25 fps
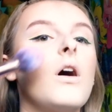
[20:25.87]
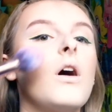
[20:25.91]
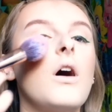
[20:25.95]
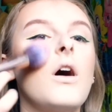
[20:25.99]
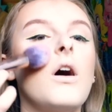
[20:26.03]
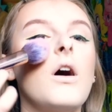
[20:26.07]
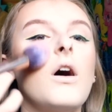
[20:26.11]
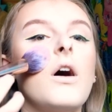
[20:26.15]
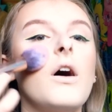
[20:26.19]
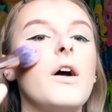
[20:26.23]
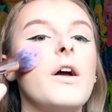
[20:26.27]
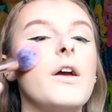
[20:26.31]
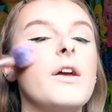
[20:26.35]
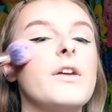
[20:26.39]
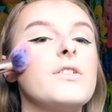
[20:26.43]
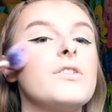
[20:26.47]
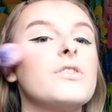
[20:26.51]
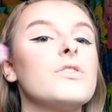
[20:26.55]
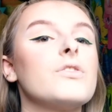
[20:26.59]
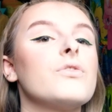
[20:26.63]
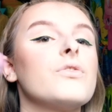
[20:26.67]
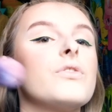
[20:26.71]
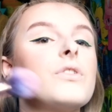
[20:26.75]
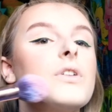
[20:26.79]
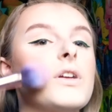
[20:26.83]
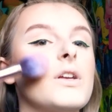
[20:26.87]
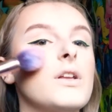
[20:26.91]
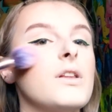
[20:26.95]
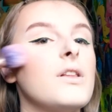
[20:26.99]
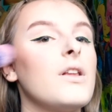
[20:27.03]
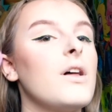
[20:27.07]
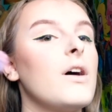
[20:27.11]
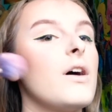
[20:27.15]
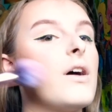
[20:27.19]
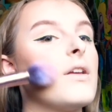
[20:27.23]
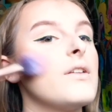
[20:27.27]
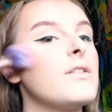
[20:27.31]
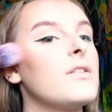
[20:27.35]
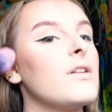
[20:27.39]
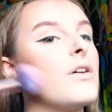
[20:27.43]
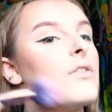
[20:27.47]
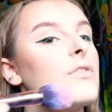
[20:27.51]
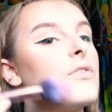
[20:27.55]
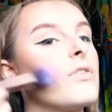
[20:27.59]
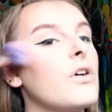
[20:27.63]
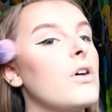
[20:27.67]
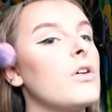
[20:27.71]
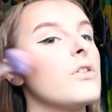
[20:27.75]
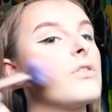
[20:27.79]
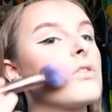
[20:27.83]
I just realised I
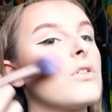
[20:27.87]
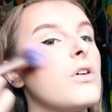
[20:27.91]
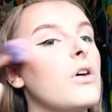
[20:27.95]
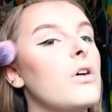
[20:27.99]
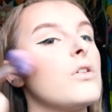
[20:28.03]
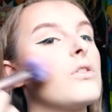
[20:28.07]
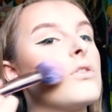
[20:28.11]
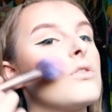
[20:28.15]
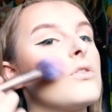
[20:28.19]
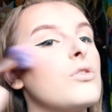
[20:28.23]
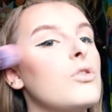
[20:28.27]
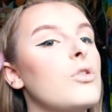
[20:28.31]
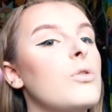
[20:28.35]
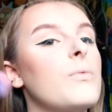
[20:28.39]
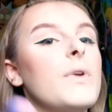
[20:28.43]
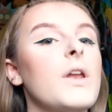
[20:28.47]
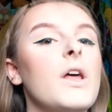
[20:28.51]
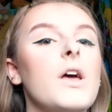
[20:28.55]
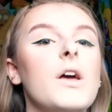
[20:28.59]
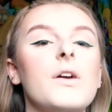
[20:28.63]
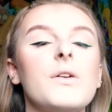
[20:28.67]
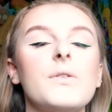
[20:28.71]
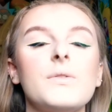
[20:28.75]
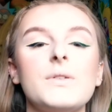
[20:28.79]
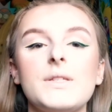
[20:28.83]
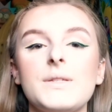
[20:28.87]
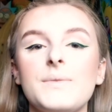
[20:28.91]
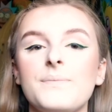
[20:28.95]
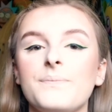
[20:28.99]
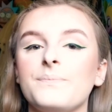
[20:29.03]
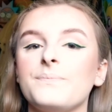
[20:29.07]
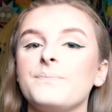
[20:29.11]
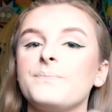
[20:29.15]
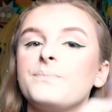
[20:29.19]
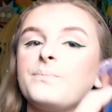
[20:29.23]
forgot to contour my nose.